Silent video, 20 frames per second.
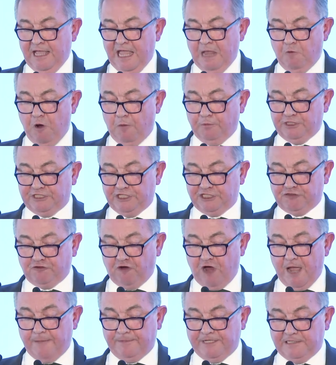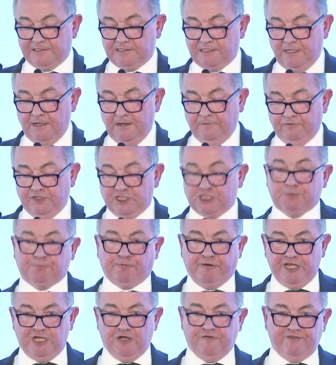in what was described as the
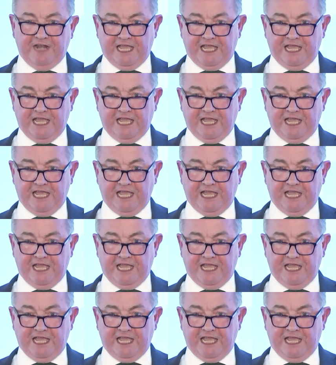spring of